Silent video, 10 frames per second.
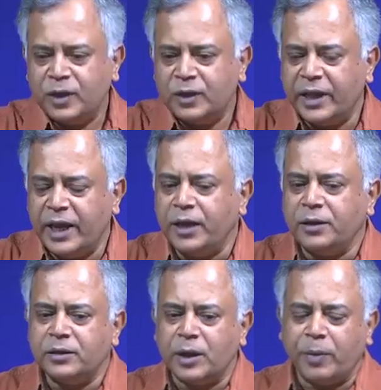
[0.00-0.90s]

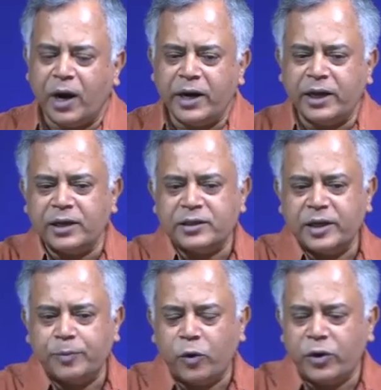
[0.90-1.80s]
the particles
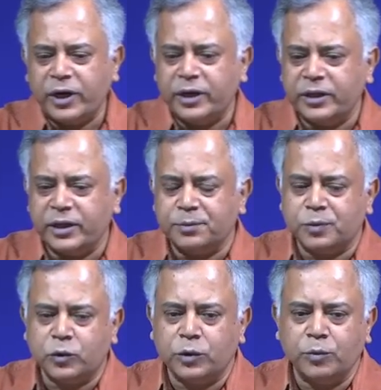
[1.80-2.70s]
reported in the
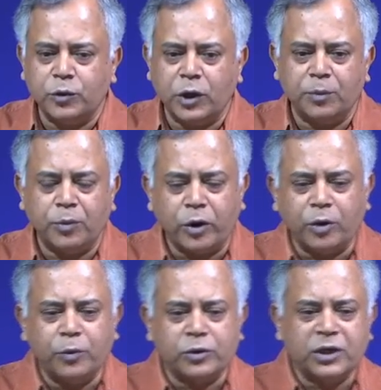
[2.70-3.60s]

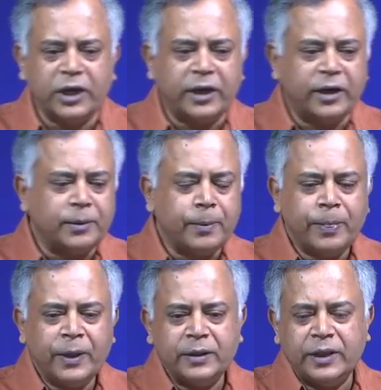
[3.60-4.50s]
bottommost layer,
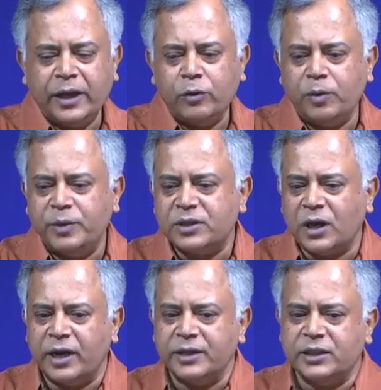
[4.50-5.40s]
they will be
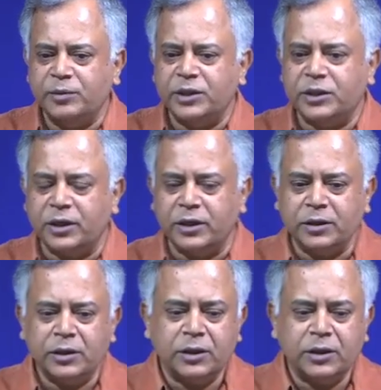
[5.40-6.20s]
sized immediately.